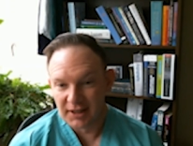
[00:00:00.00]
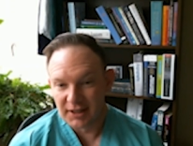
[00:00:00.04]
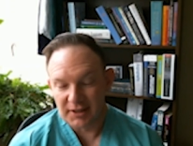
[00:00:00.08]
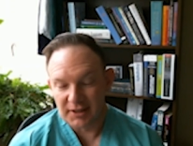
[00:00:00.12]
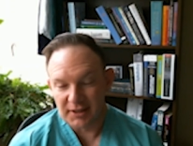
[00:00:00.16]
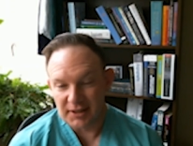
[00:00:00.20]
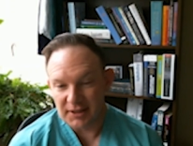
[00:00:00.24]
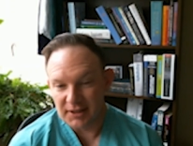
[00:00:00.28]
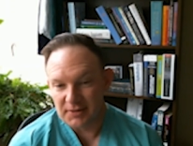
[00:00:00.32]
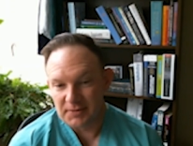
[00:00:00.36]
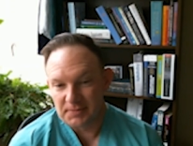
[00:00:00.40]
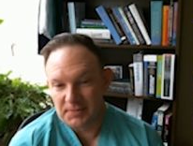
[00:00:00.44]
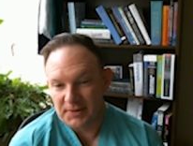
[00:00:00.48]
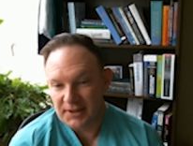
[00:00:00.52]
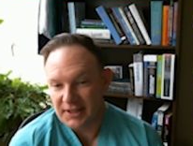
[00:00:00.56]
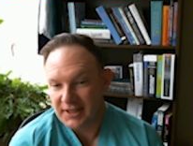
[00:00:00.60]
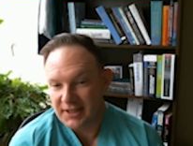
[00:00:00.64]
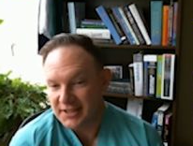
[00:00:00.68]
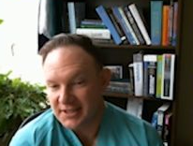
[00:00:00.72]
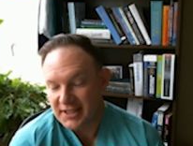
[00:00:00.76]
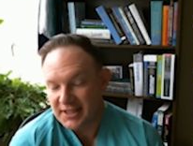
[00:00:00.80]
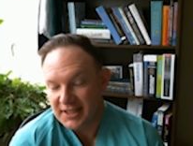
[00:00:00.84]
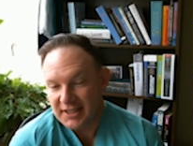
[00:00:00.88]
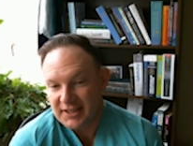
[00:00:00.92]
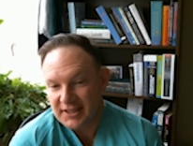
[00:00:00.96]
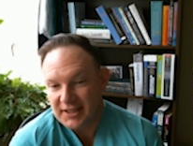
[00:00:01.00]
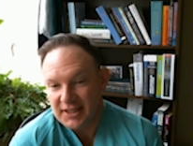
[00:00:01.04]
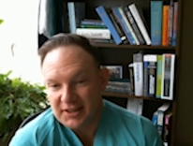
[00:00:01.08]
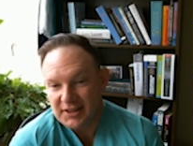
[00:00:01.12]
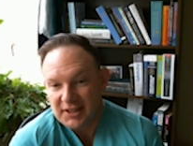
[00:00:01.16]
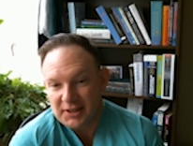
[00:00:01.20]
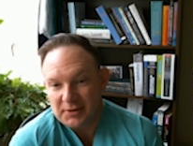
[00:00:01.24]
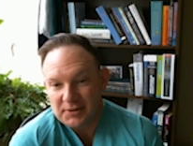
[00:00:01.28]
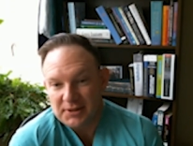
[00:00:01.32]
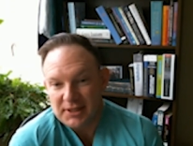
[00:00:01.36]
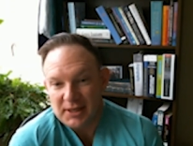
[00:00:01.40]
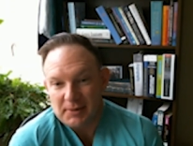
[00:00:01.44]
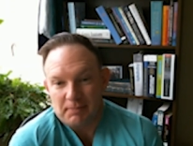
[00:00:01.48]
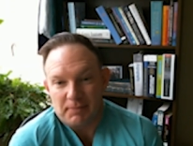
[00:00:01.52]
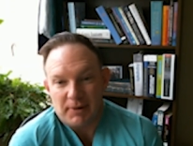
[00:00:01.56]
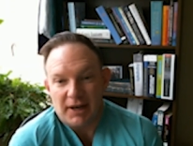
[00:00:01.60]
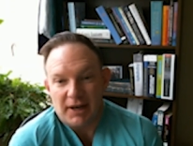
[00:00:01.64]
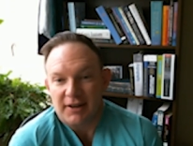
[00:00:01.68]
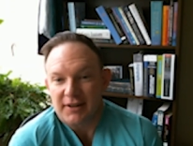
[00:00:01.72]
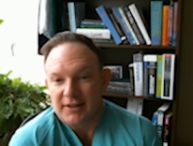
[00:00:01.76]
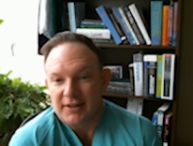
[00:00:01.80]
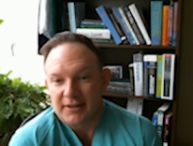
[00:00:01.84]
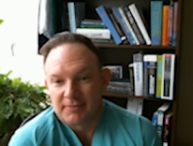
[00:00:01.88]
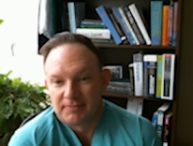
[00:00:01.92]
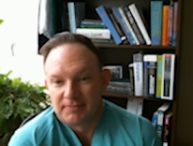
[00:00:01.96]
they would get
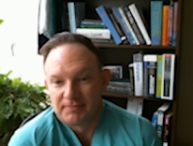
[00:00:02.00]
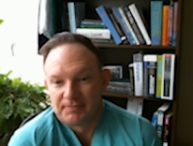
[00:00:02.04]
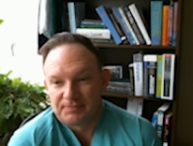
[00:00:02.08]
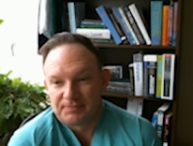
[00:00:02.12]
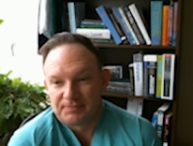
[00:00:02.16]
better.